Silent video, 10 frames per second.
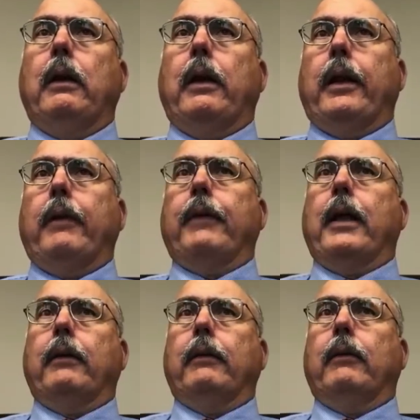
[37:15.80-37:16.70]
And they've got
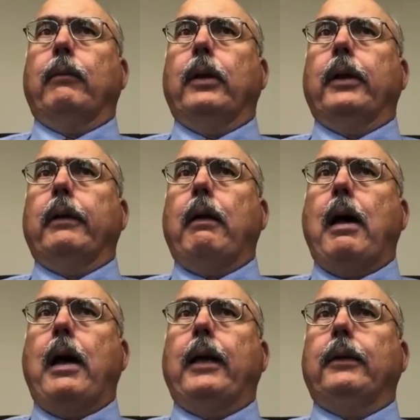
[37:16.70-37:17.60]
a, a really
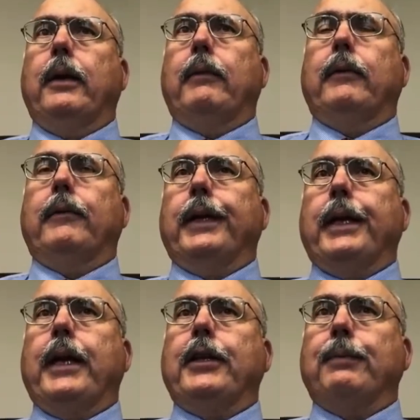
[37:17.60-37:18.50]
high level of
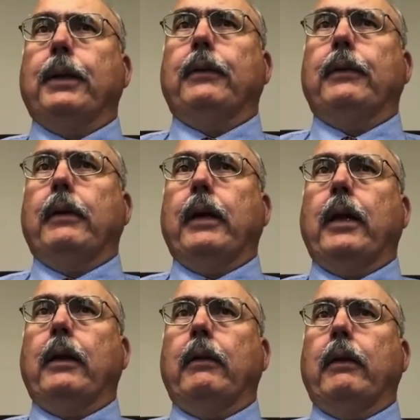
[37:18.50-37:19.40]
engagement
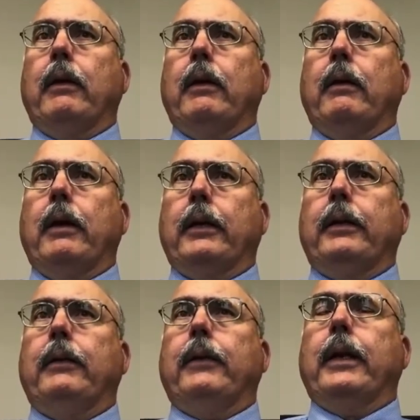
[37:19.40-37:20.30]
and uh,
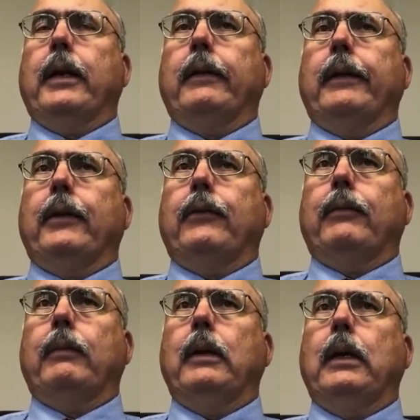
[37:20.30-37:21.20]
activity, and that, that's
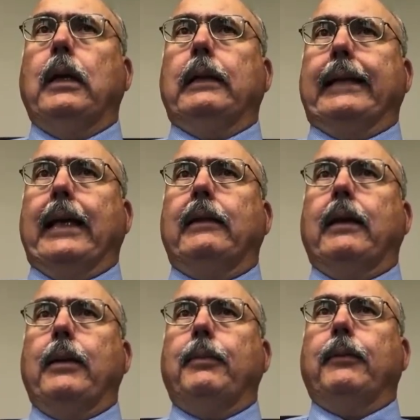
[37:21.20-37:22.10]
that
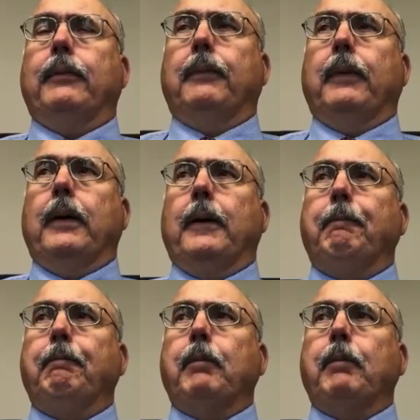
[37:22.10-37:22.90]
type of uh,